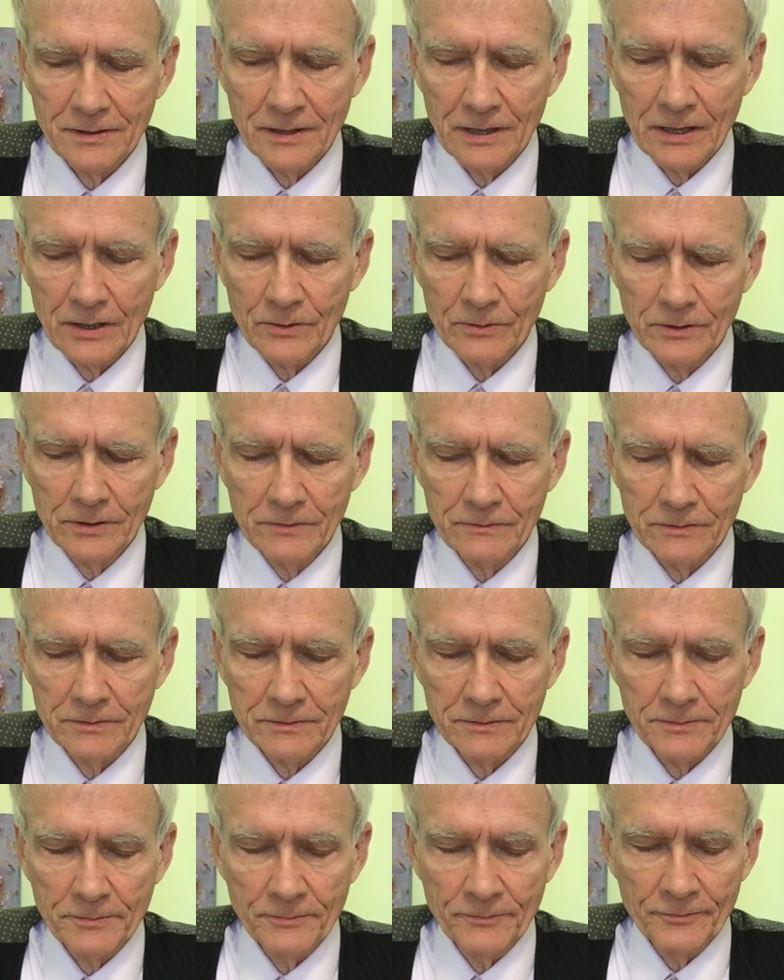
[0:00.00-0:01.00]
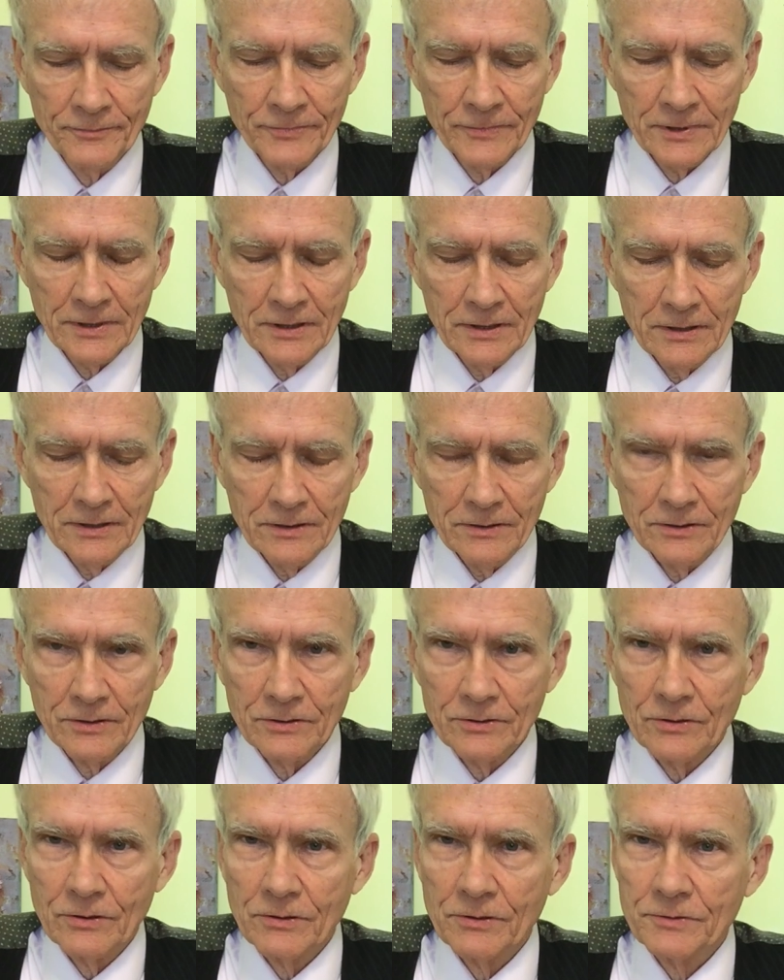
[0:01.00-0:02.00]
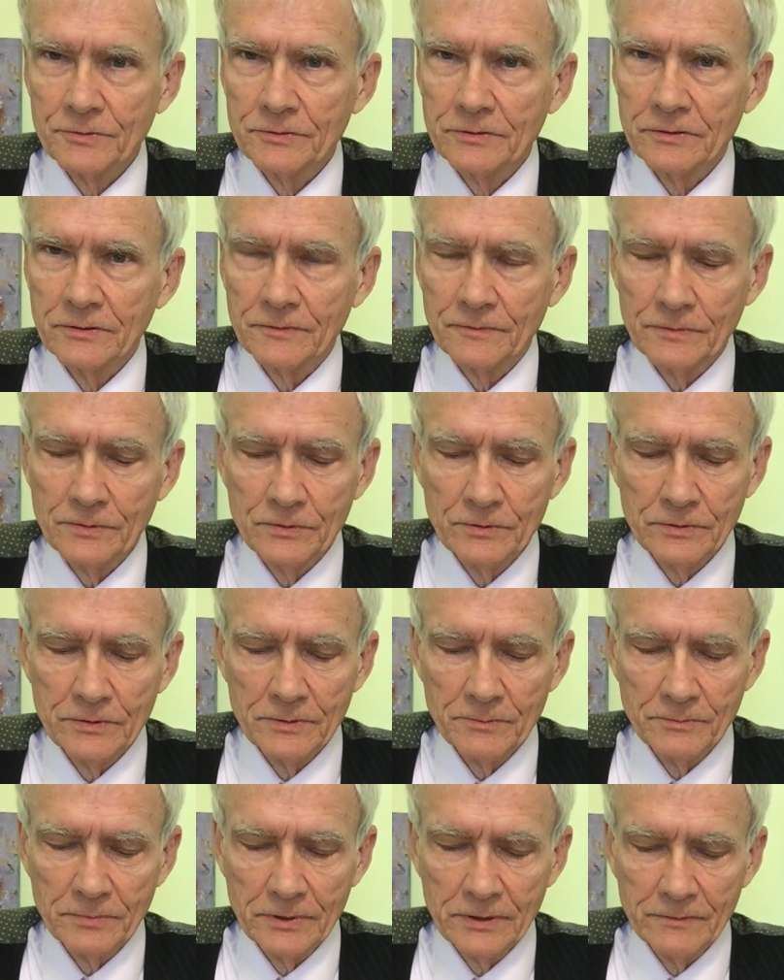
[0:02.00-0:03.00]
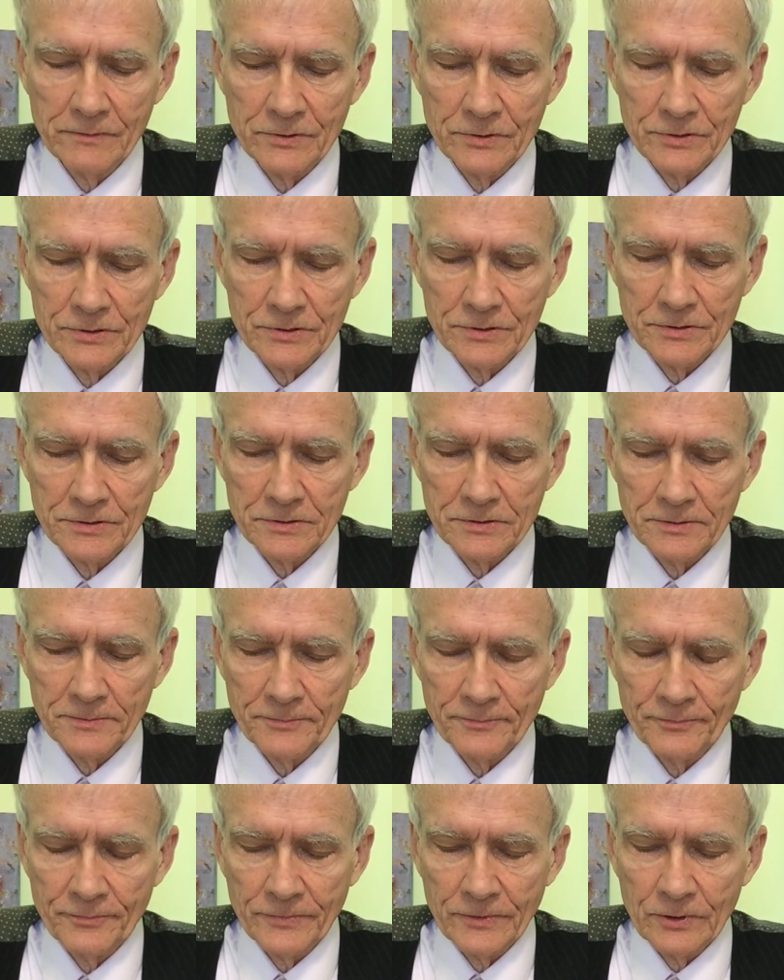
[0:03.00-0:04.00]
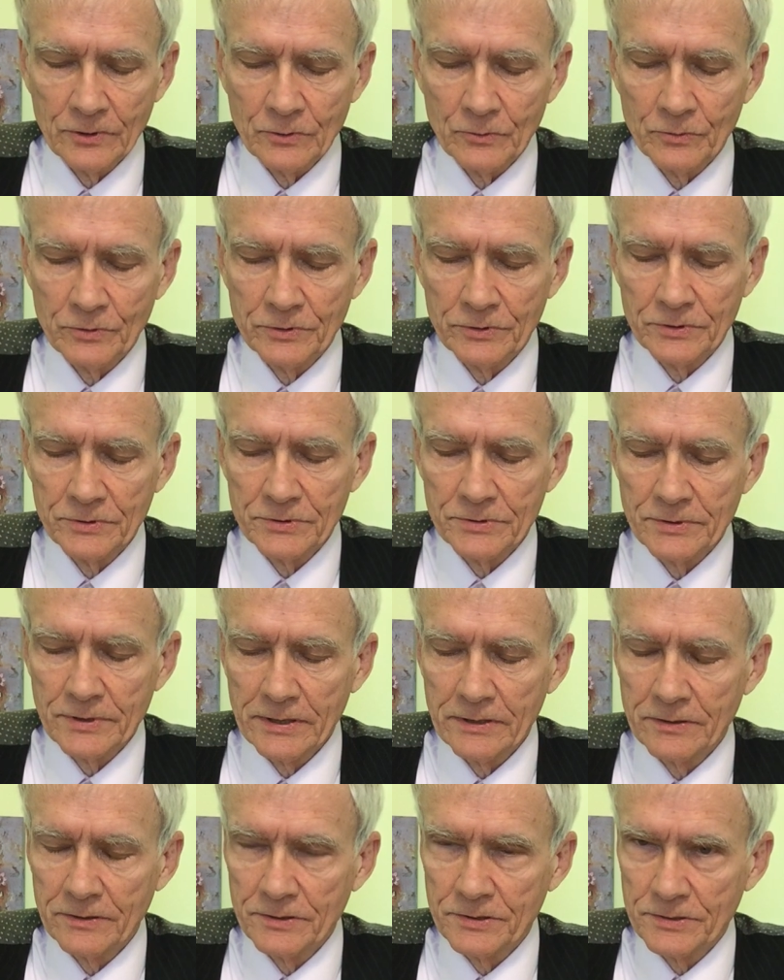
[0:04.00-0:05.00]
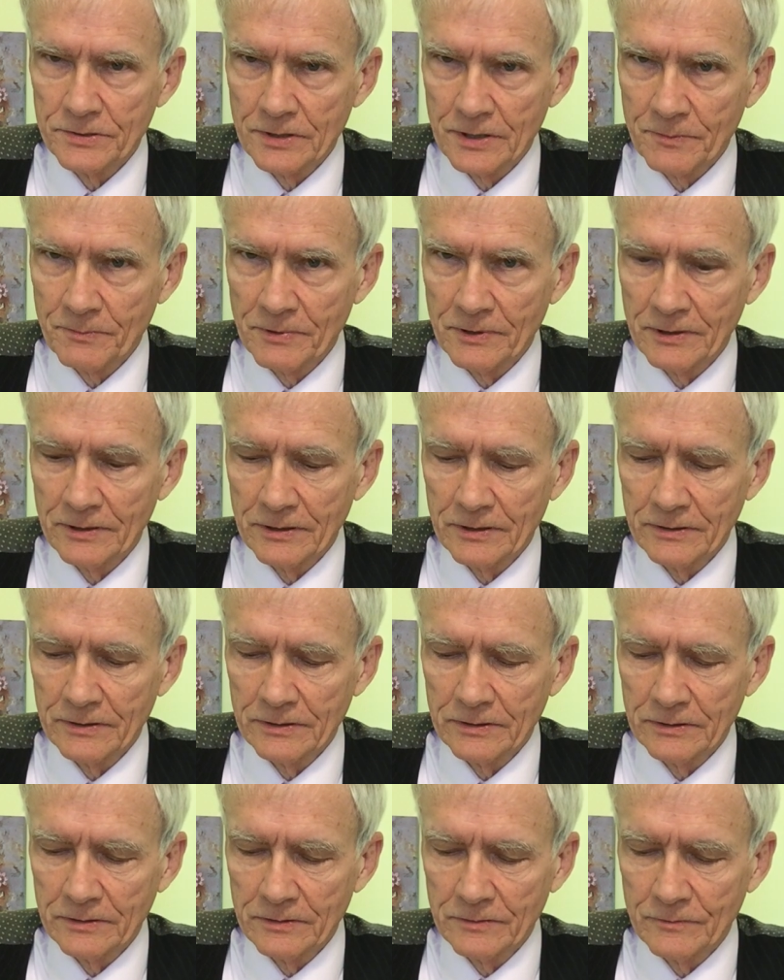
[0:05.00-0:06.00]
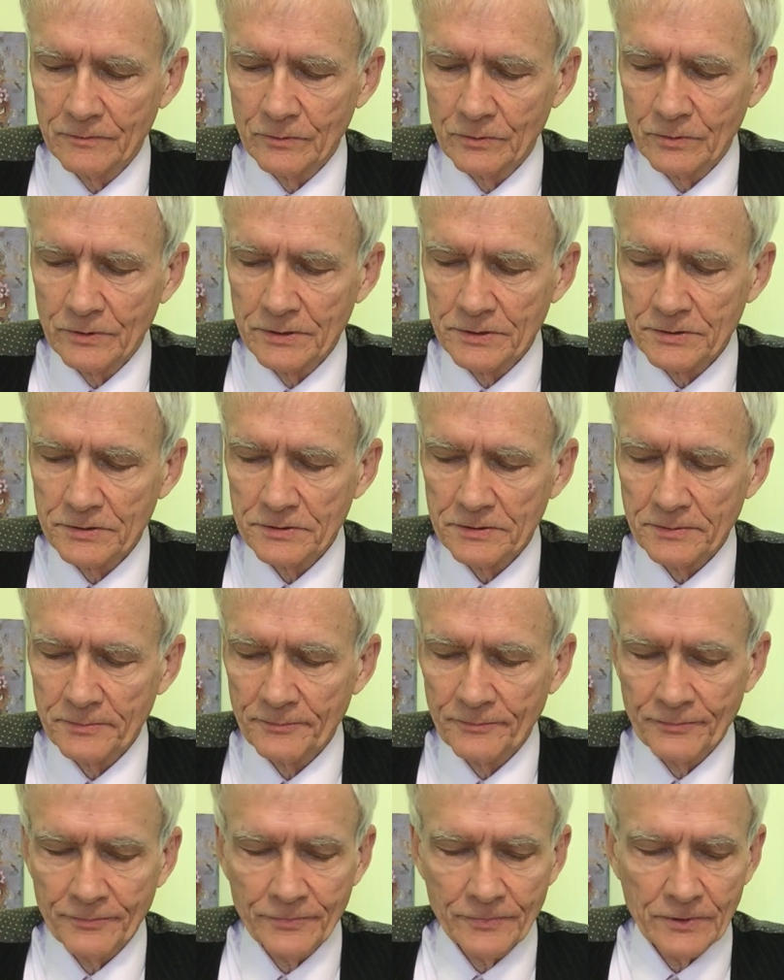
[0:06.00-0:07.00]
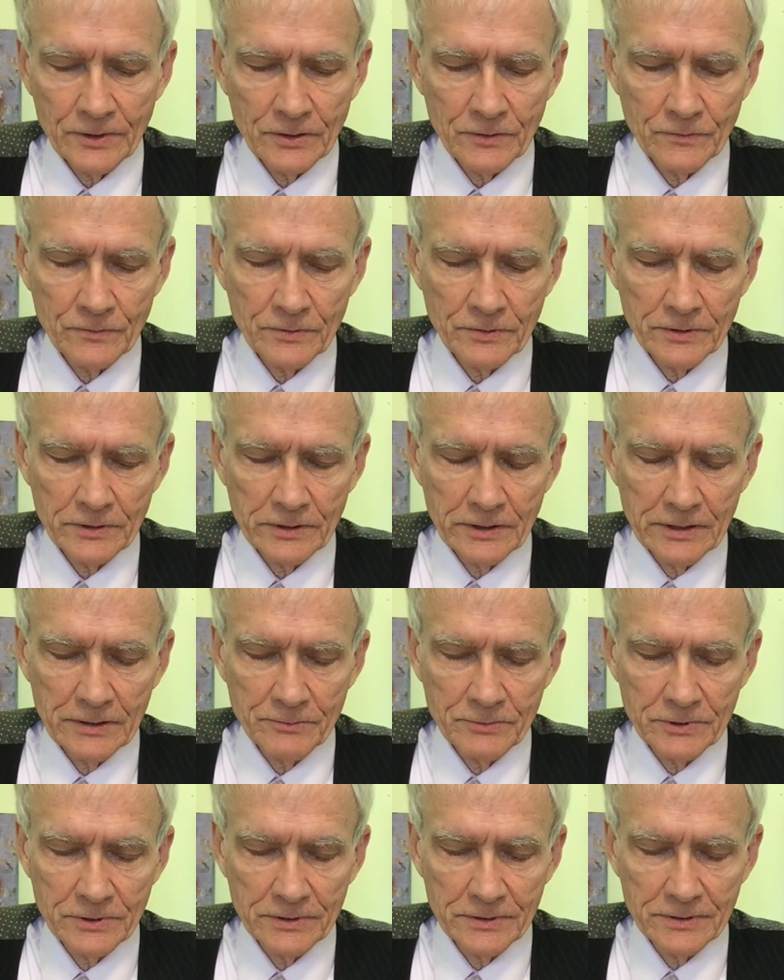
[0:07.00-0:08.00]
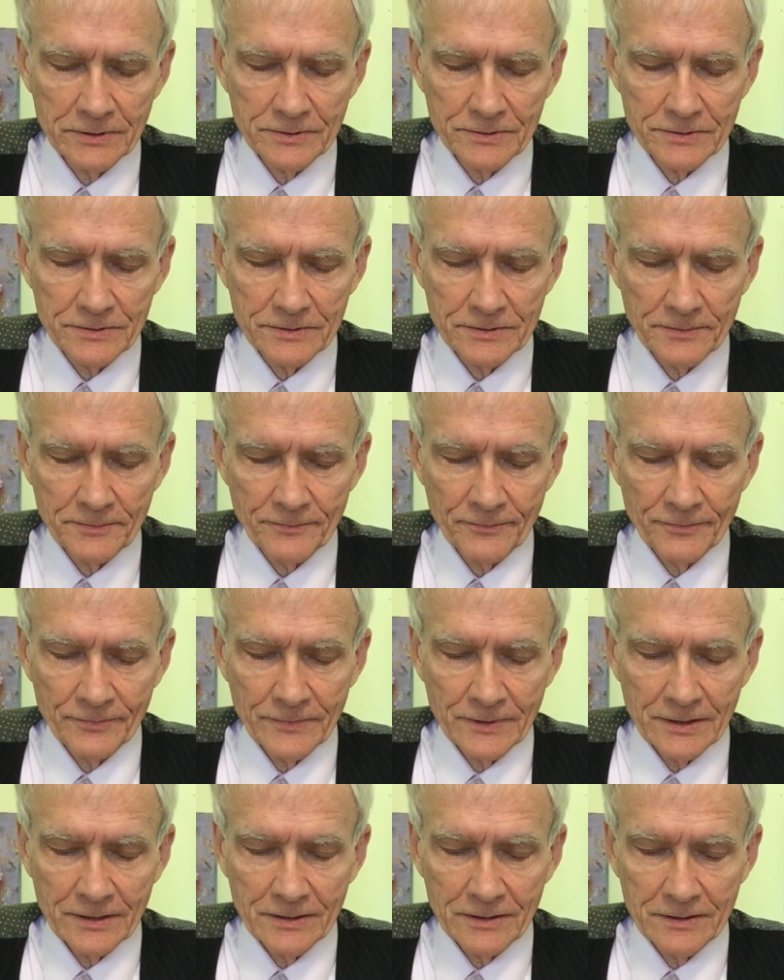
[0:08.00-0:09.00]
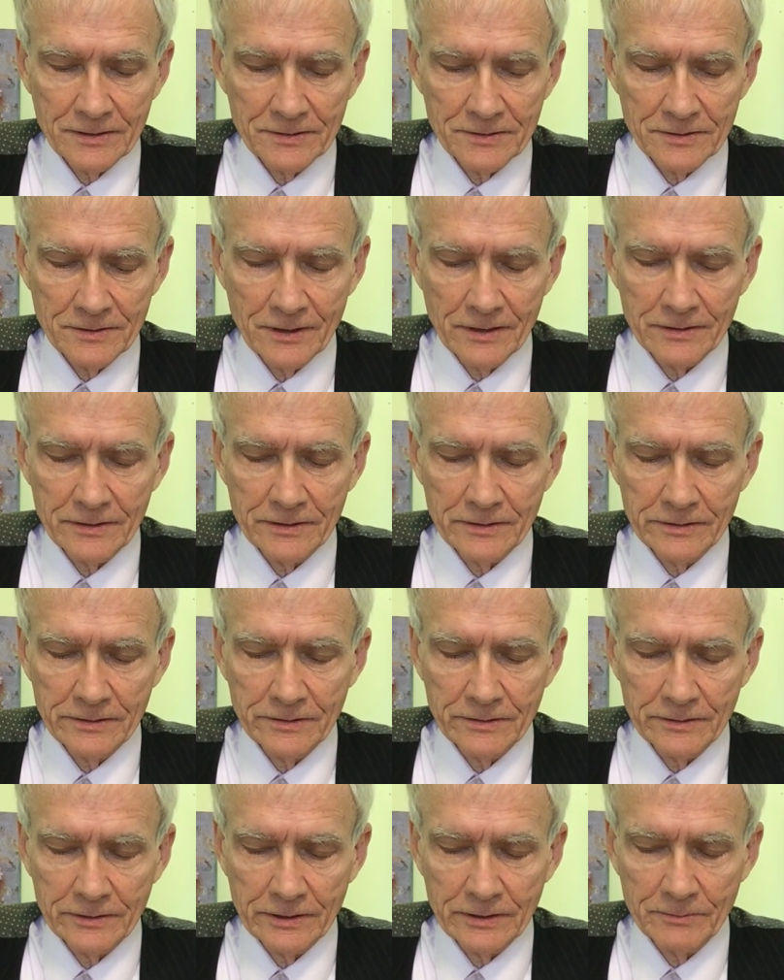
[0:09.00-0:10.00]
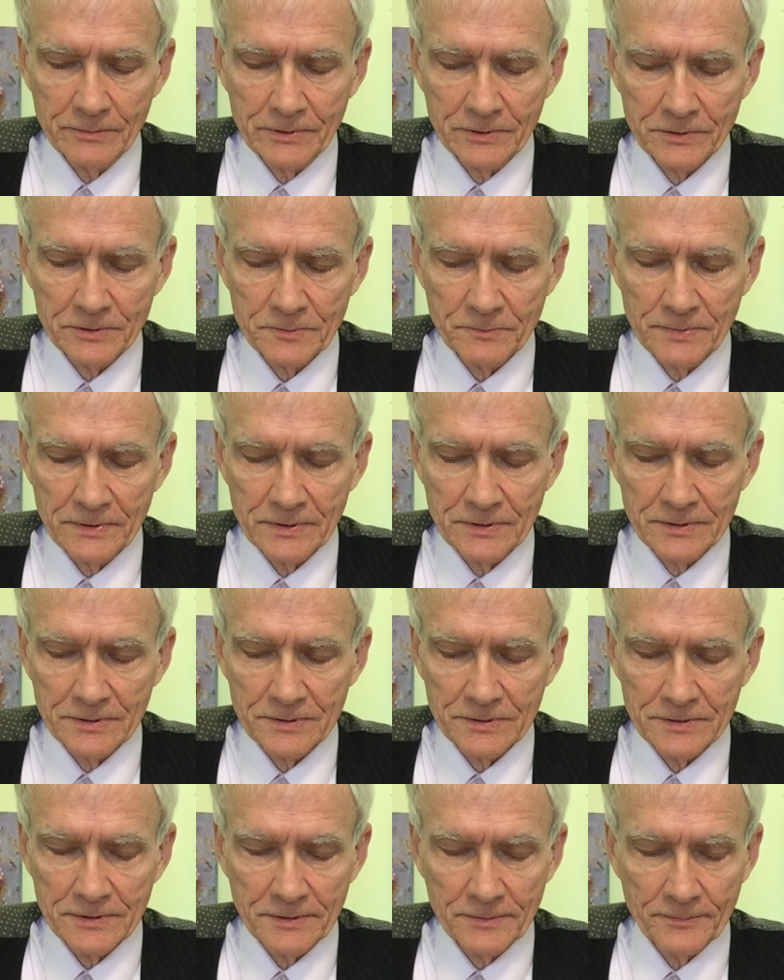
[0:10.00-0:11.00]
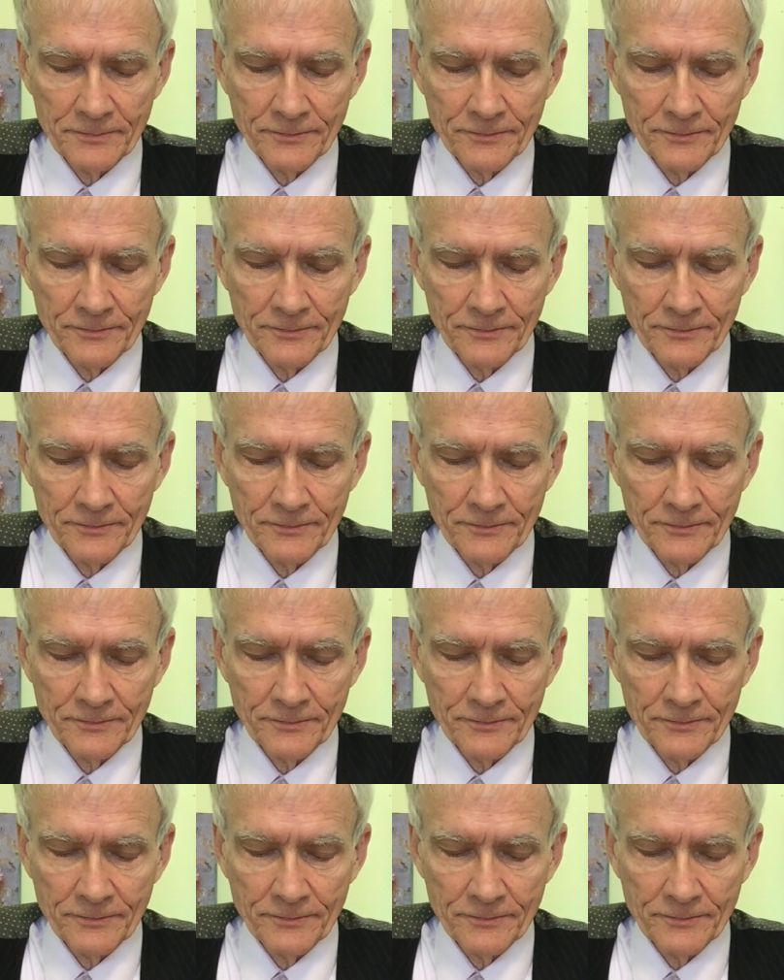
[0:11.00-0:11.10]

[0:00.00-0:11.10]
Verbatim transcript: However, the cost of the food and beverages, which is stated separately on the invoice for the game tickets, is not an entertainment expense